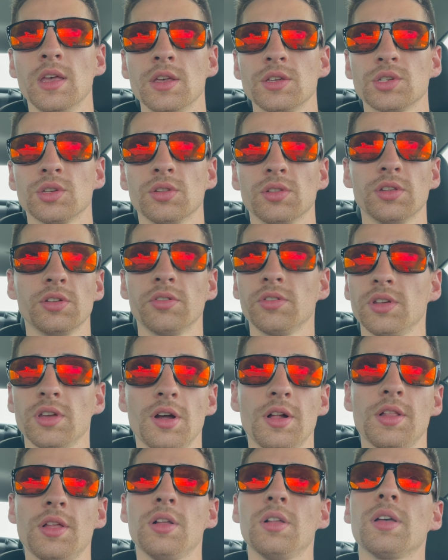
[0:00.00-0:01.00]
So literally
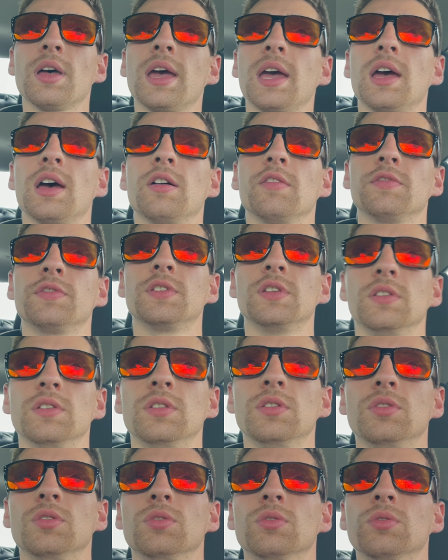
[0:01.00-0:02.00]
all I'll have to
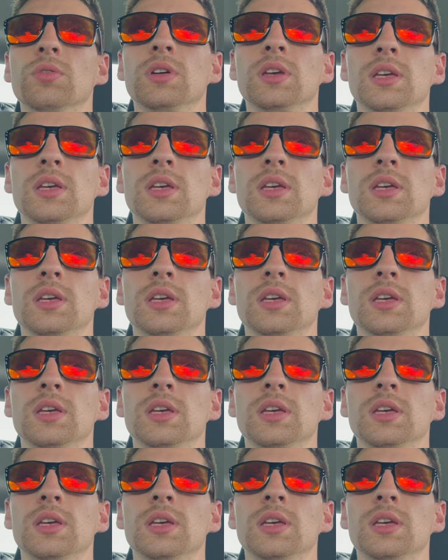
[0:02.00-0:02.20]
do